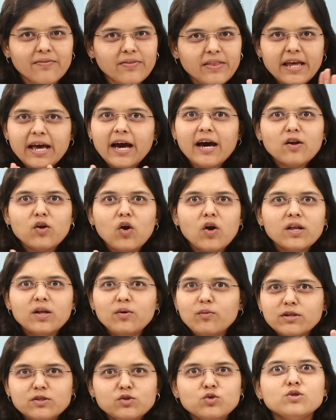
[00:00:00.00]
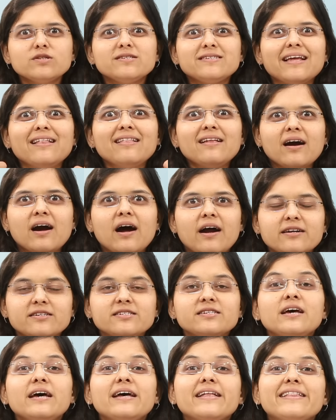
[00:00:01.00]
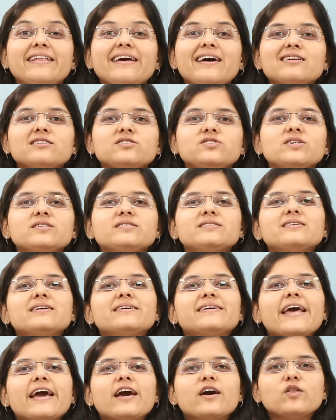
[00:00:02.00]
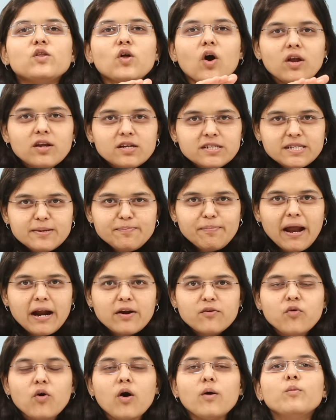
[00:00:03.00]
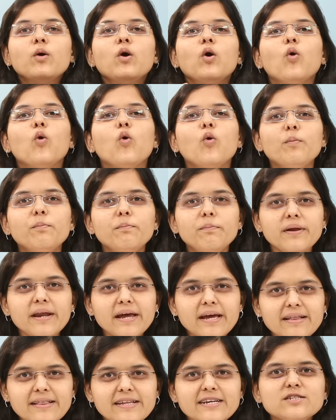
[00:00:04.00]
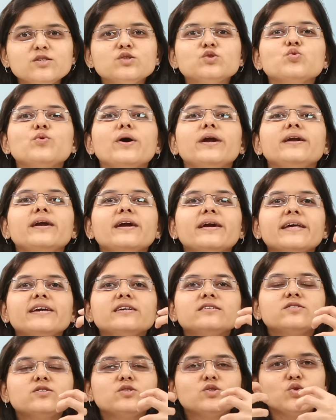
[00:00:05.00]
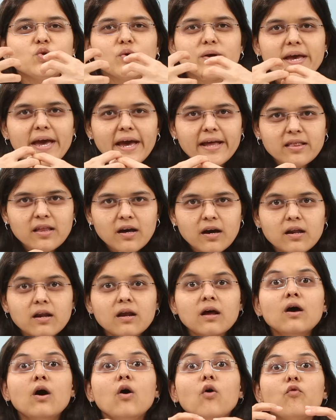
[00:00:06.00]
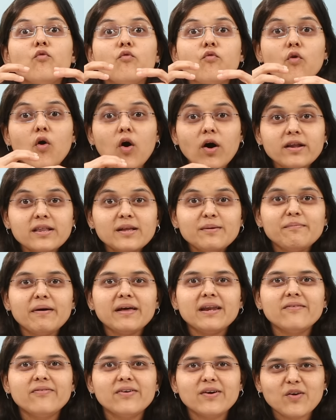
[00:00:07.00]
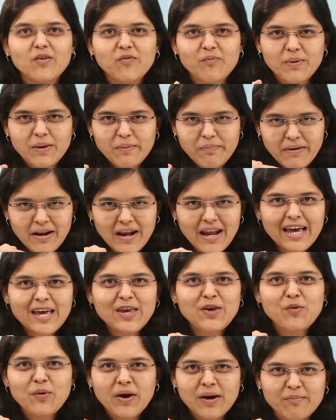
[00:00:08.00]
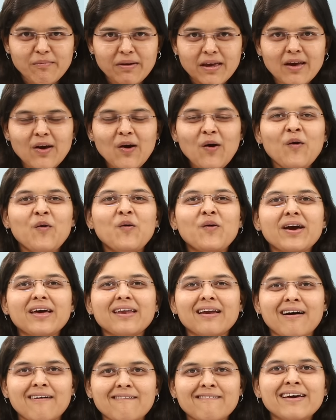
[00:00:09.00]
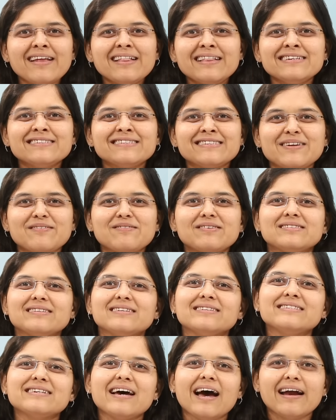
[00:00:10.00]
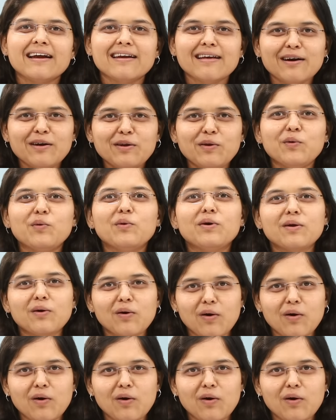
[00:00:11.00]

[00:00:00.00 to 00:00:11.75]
They are not the ones who sell the cards. They are just a technology platform who bring these two entities together for the benefit of people like you and me who can avail these services at a lower